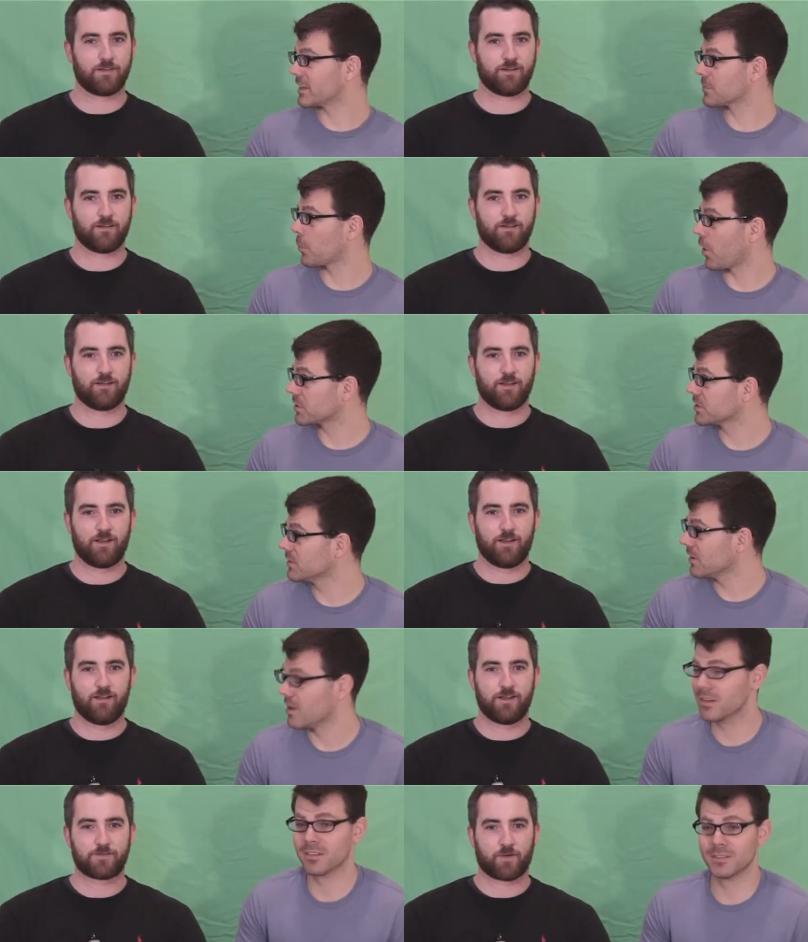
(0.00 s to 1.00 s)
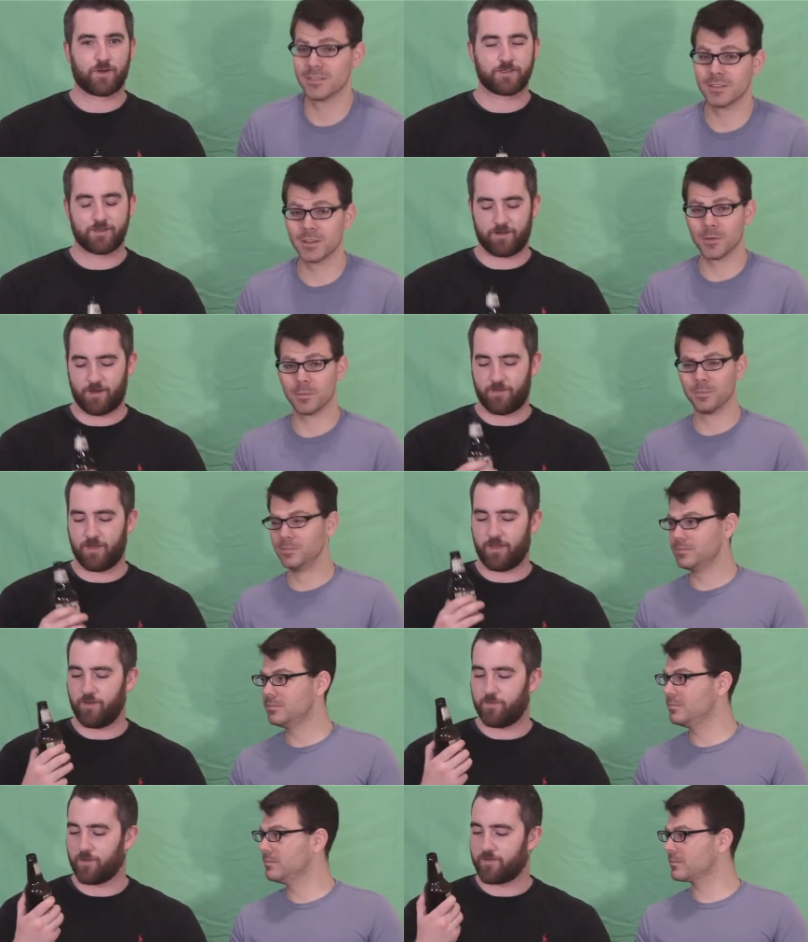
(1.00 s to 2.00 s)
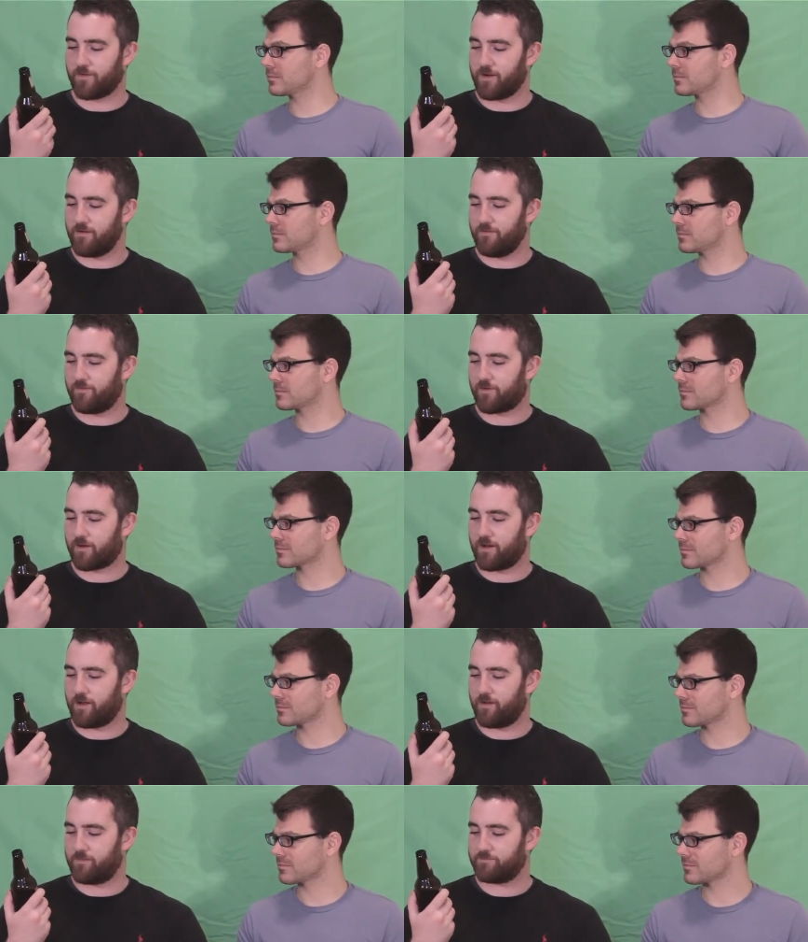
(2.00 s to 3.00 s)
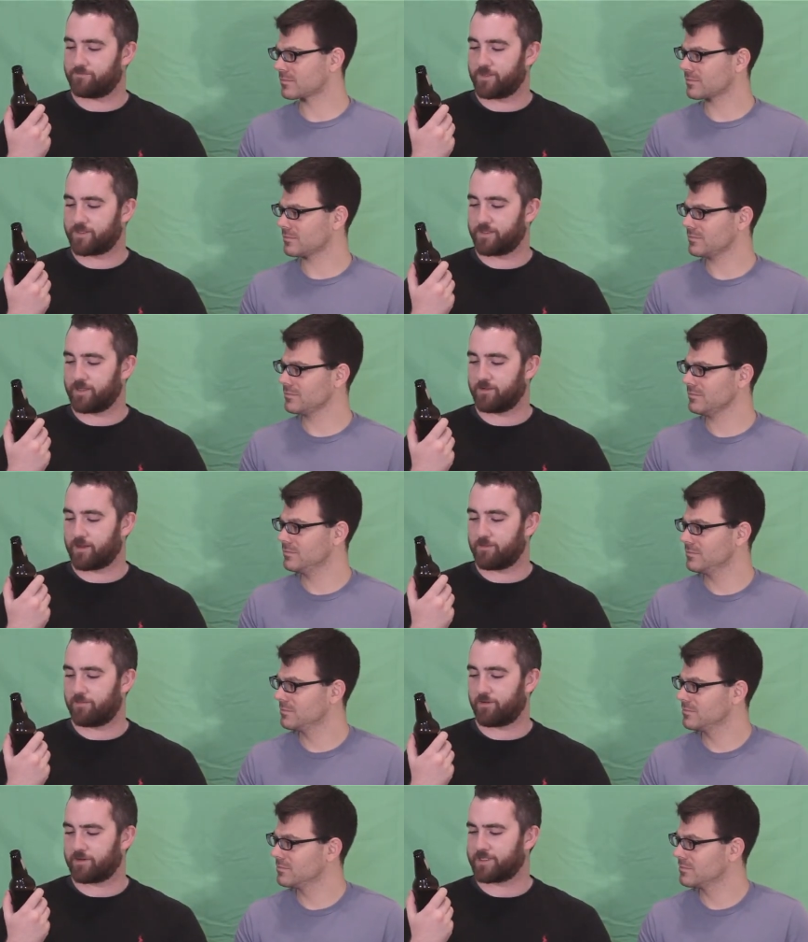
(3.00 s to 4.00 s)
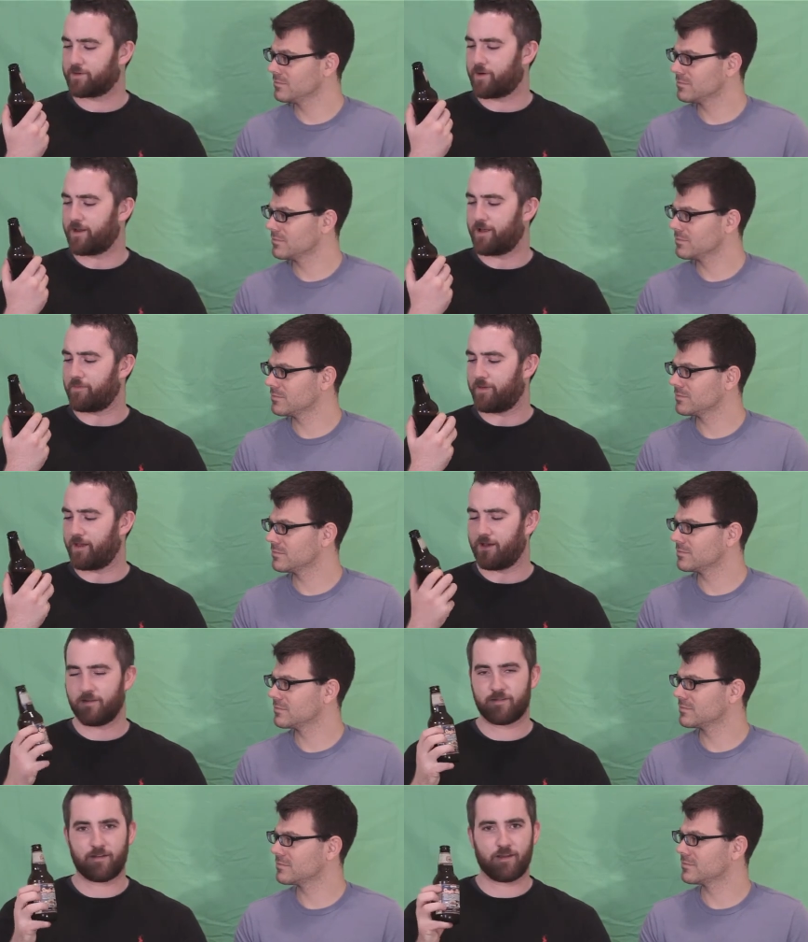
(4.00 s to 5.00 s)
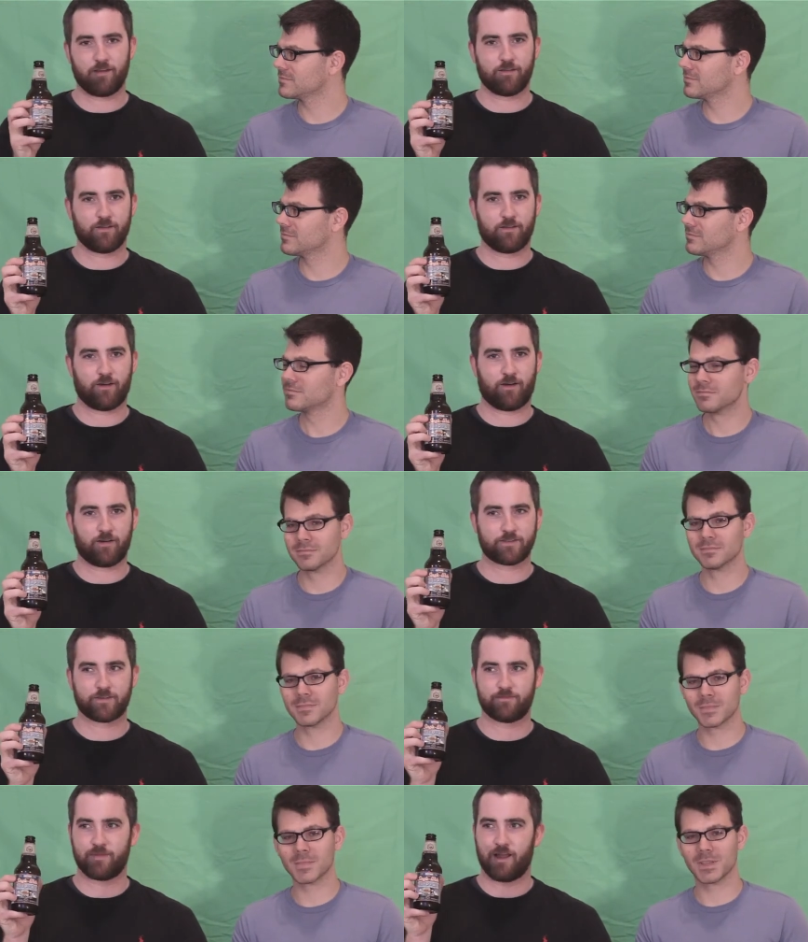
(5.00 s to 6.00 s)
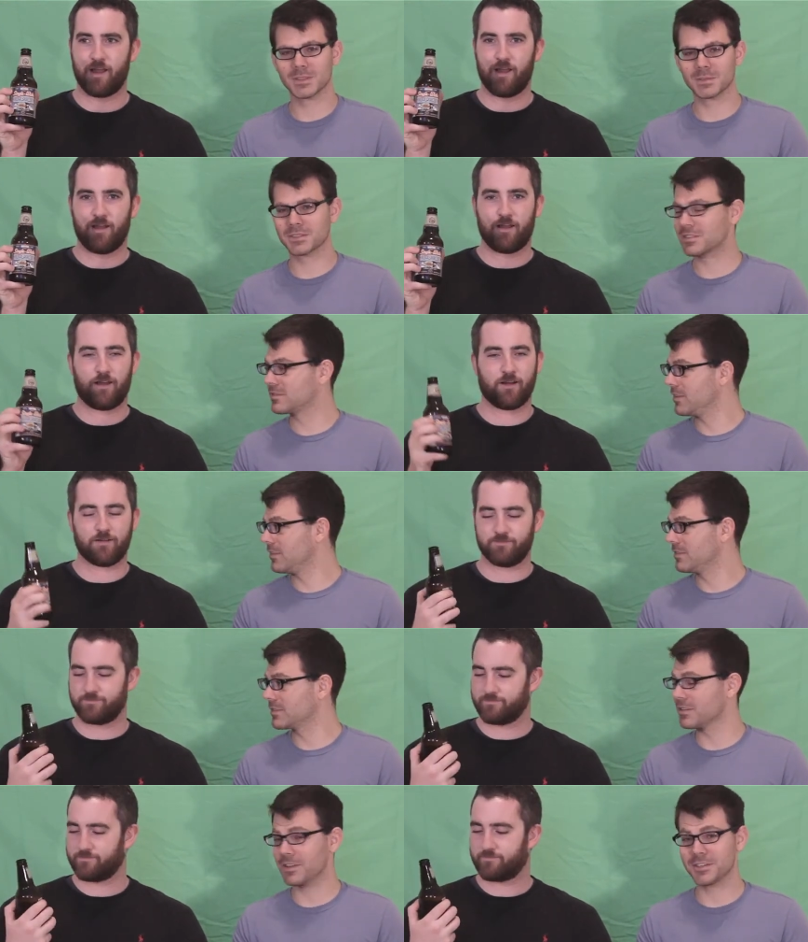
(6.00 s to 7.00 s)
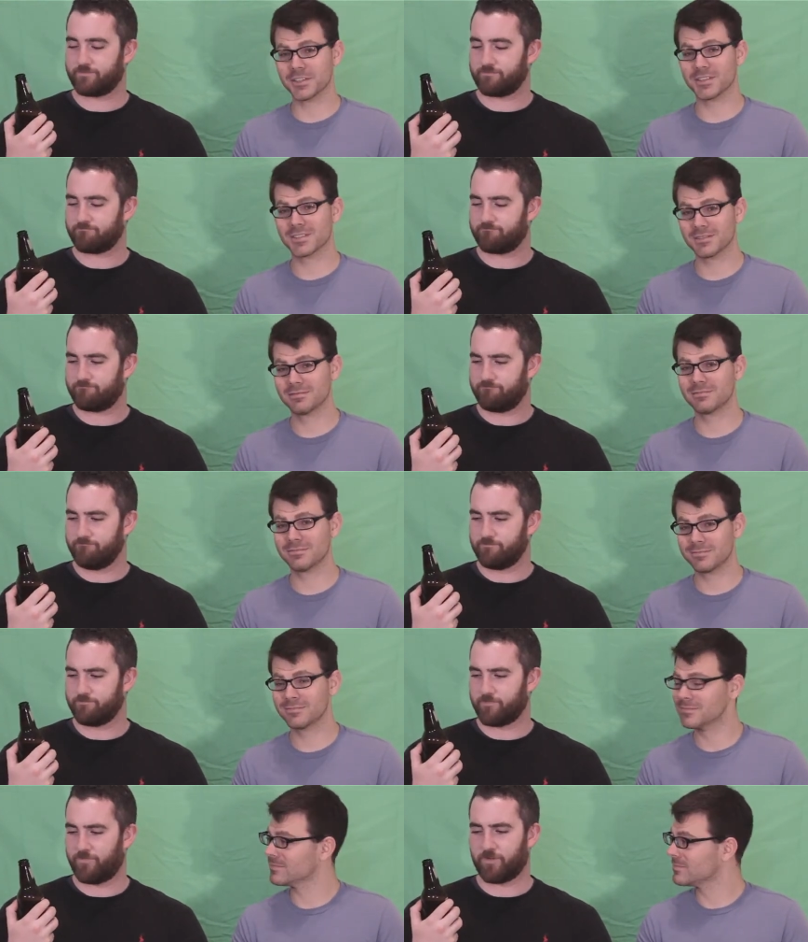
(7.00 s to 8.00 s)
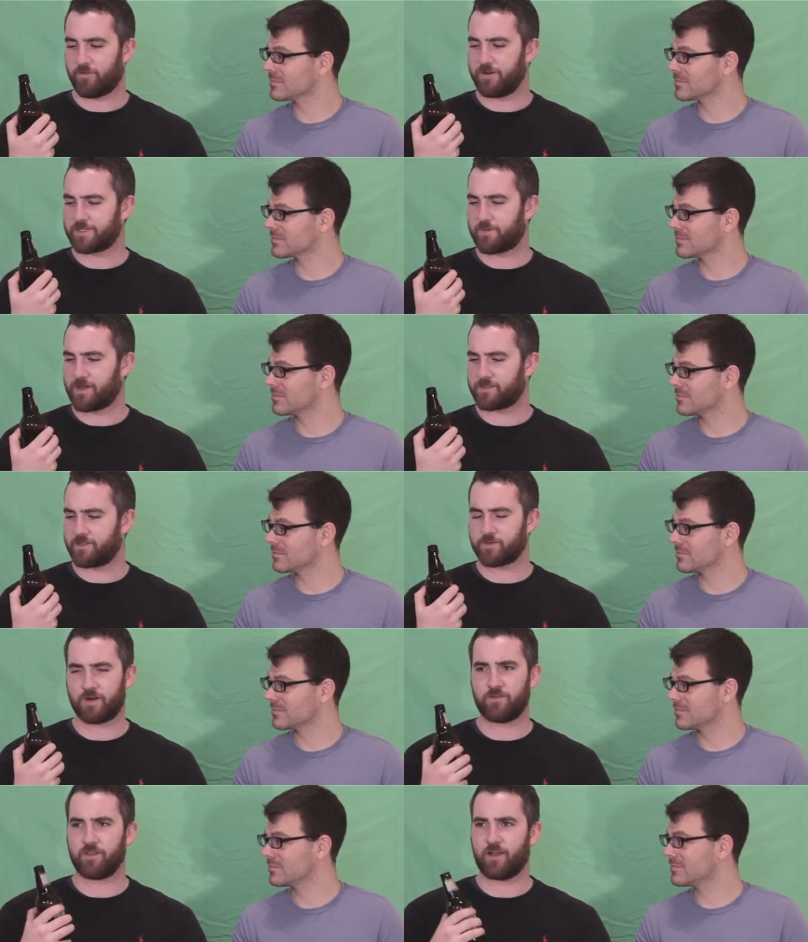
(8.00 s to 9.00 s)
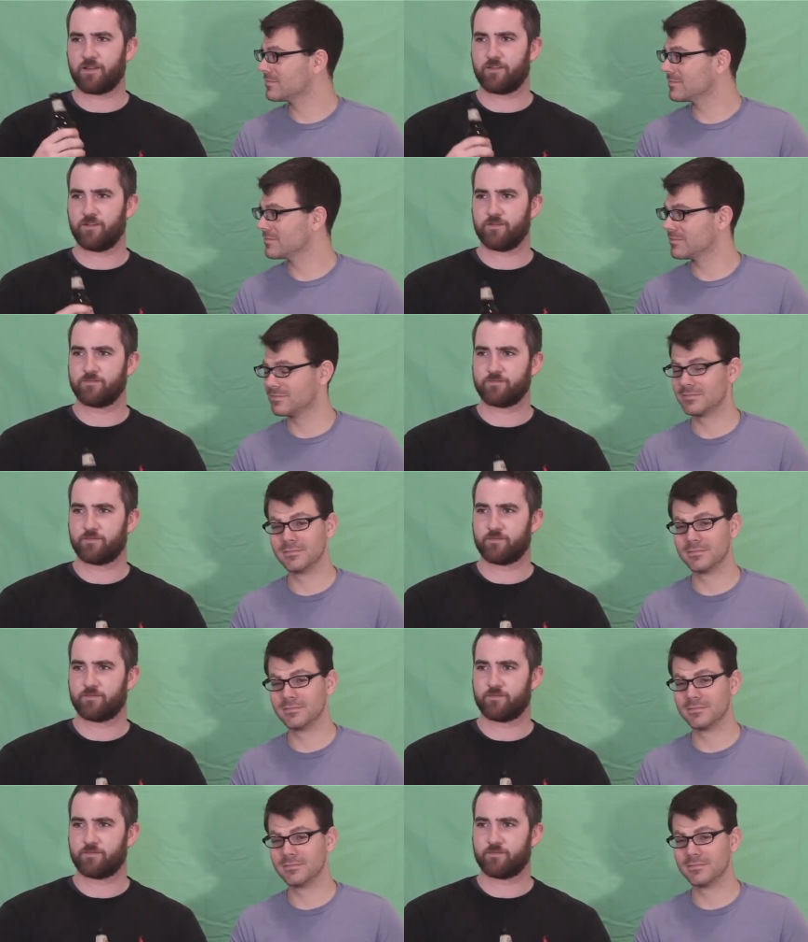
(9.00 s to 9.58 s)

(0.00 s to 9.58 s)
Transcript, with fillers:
Speaker 1: Thanks for watching. Thanks for watching. Uh, thank you, Boulevard, for uh, the single or single wide I P A today. Awesome. Um, Delicious. Feel free to sponsor us whenever you'd like to.